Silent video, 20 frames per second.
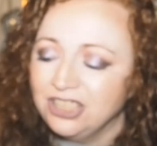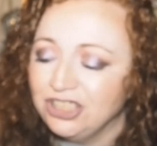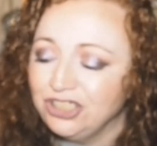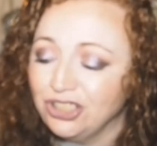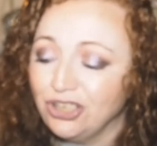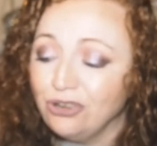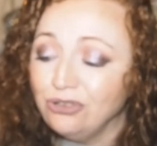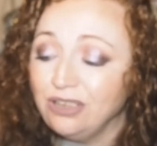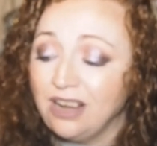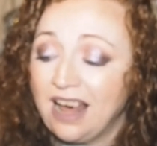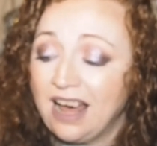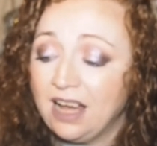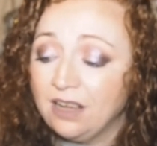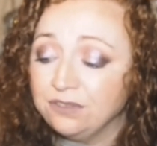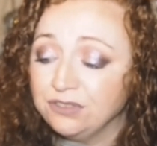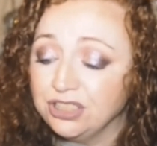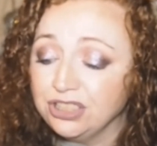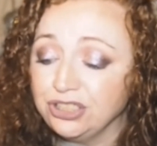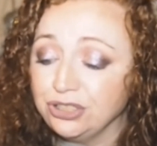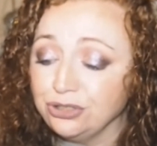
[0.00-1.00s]
don't have
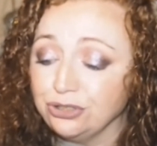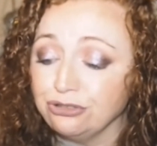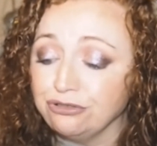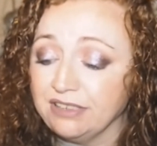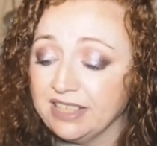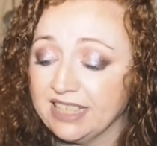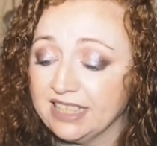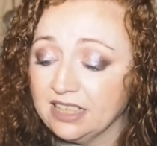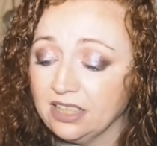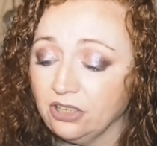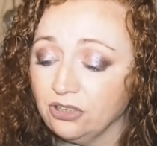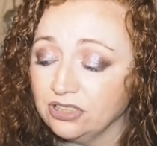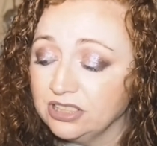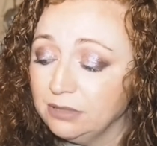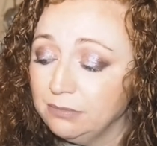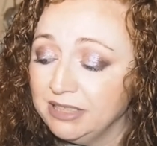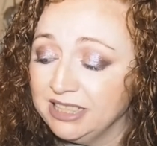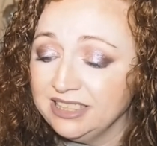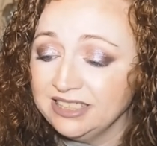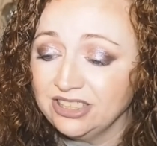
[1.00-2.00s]
to do green looks. I
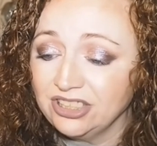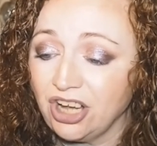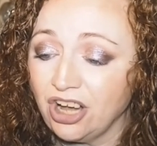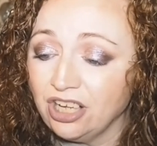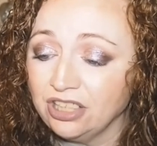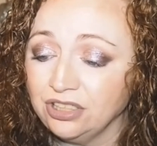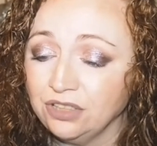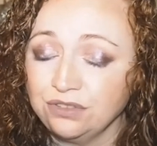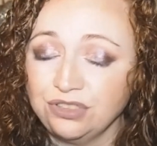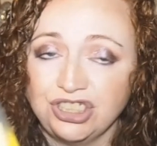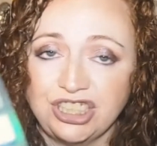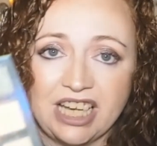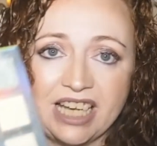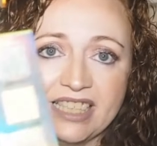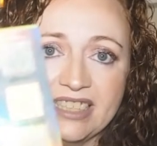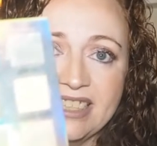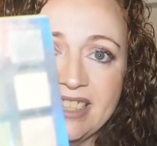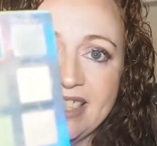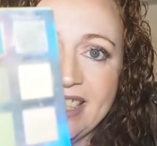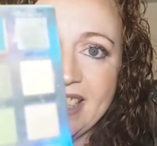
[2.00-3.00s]
mean, it's got enough
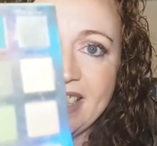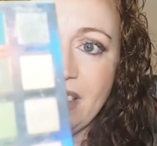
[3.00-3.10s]
shades in here